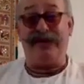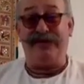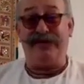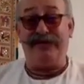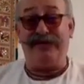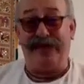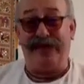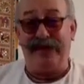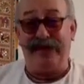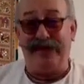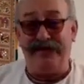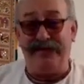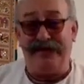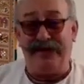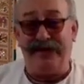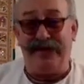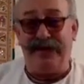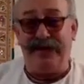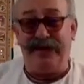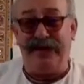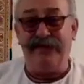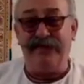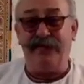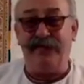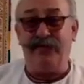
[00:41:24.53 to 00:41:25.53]
on that in my
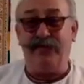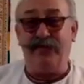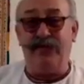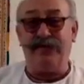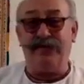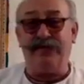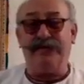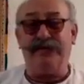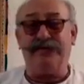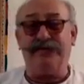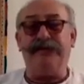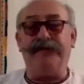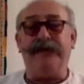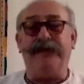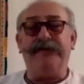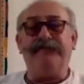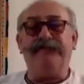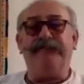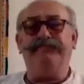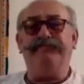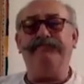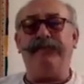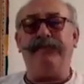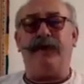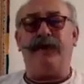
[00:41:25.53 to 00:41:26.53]
life and wondered, I